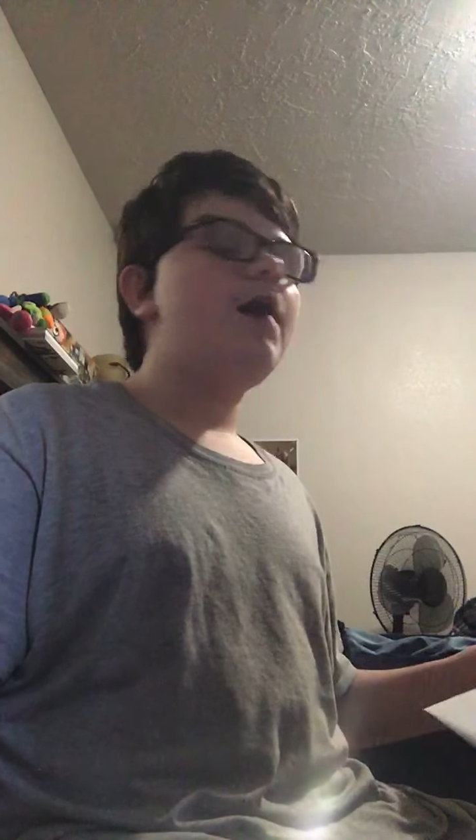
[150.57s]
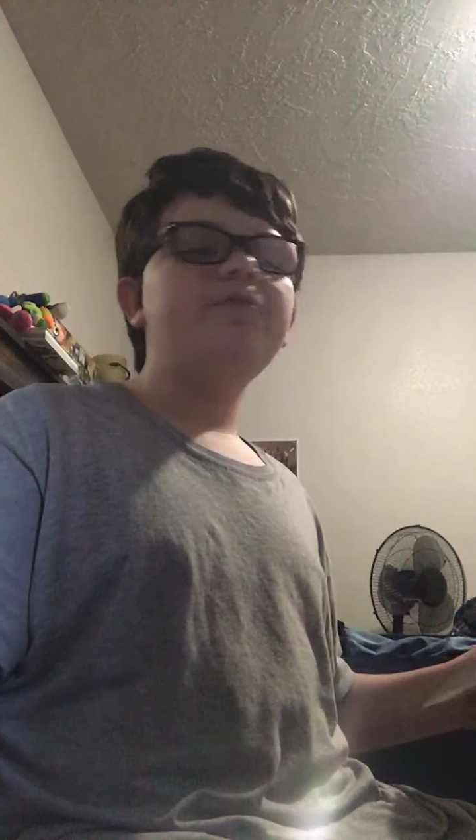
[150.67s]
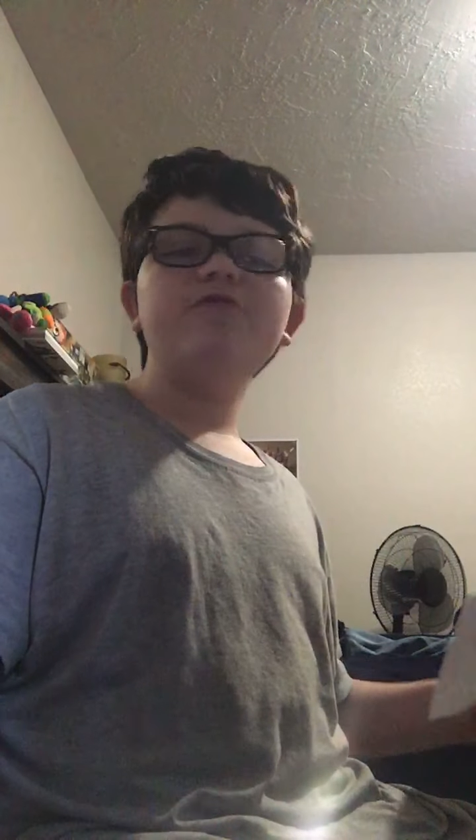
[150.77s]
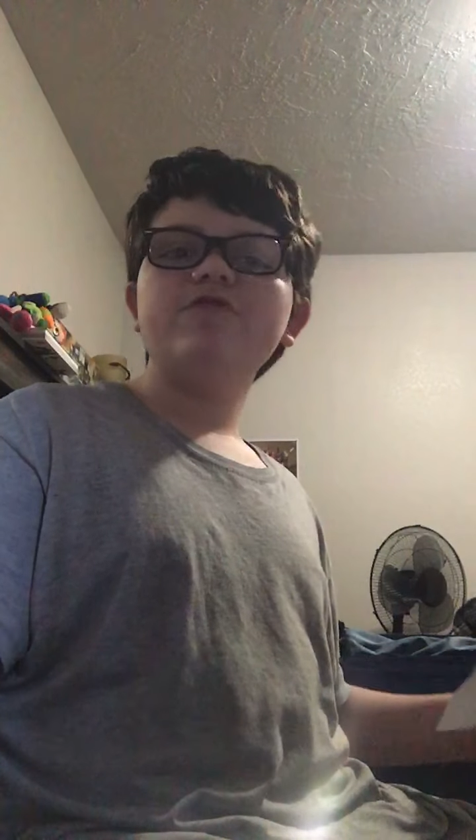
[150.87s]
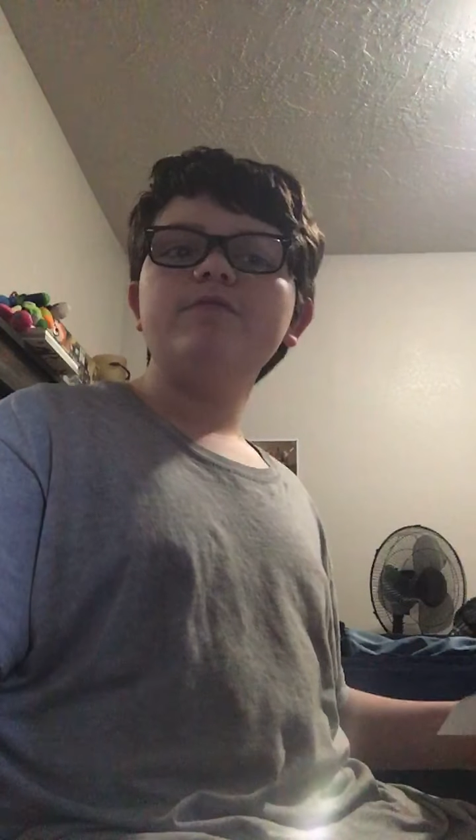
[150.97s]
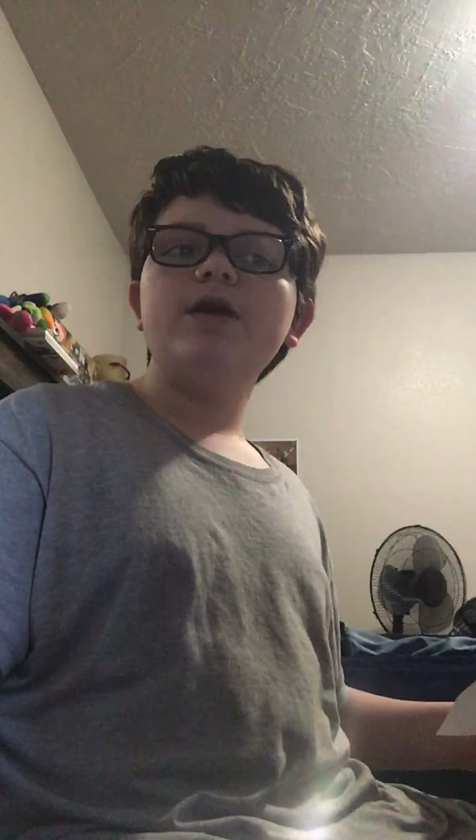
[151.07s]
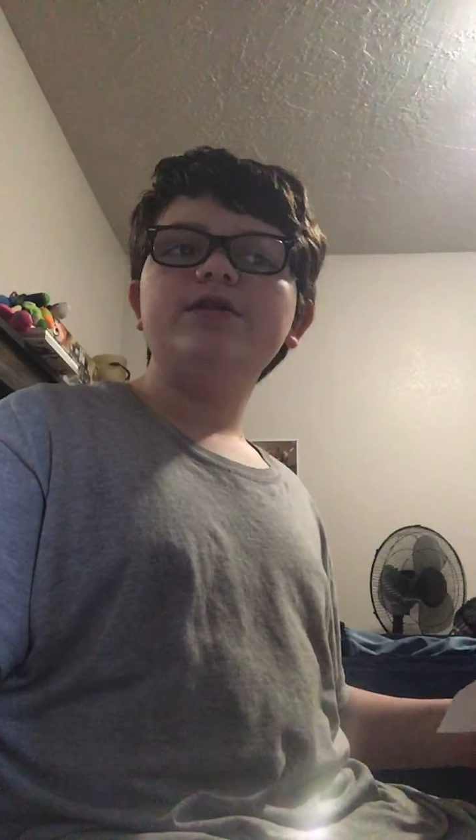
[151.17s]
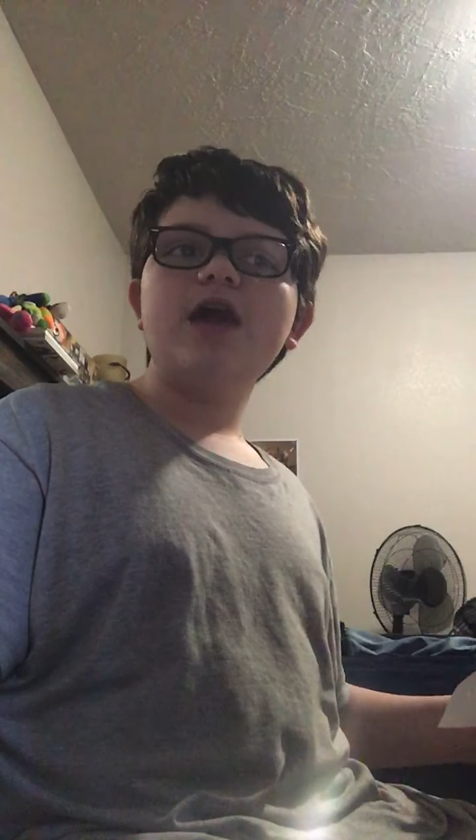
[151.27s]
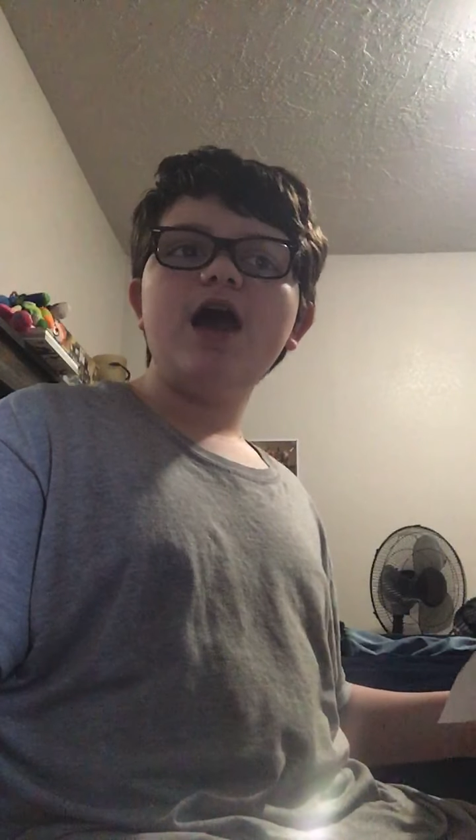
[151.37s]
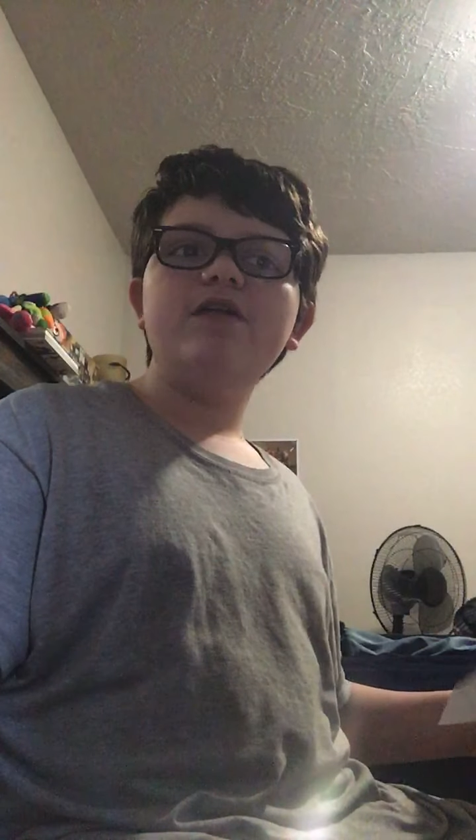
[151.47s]
I'm using my
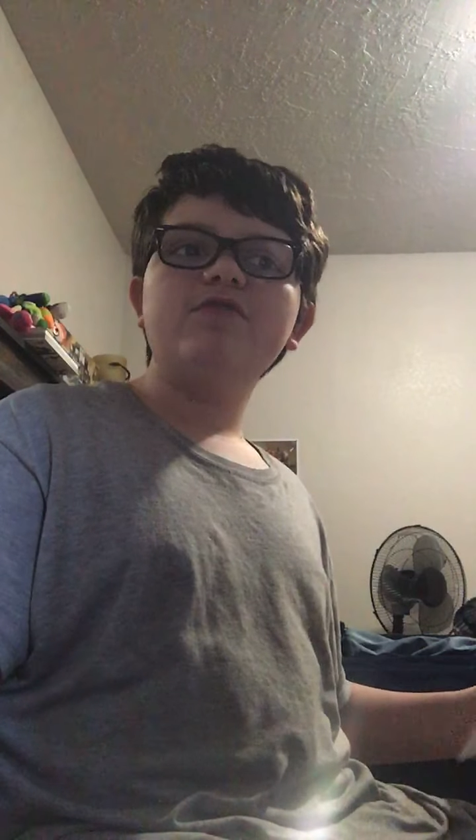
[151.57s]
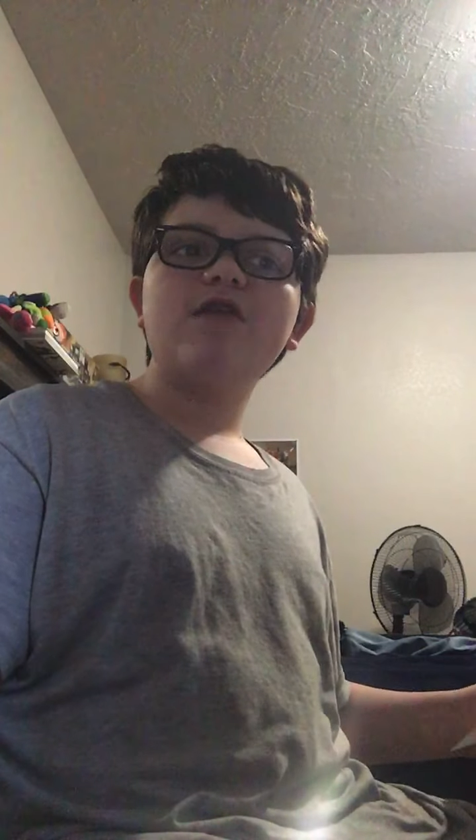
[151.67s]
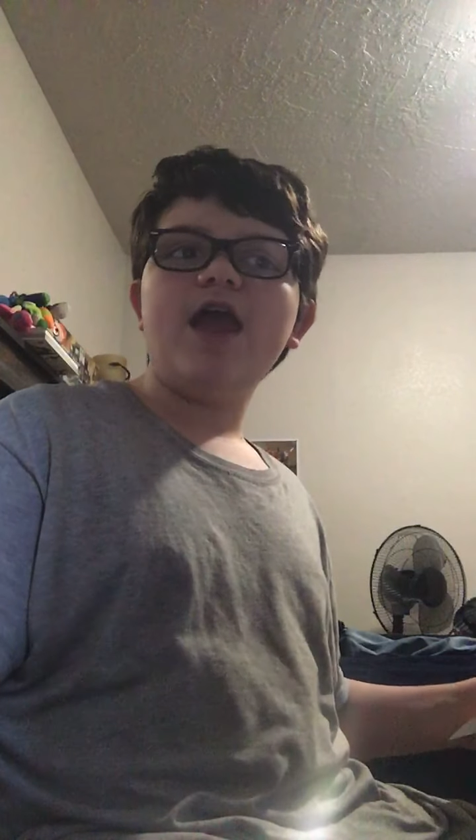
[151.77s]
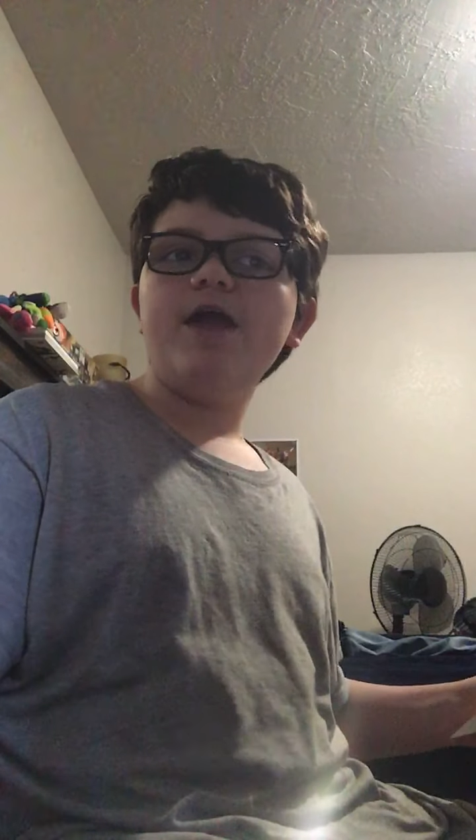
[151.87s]
dad's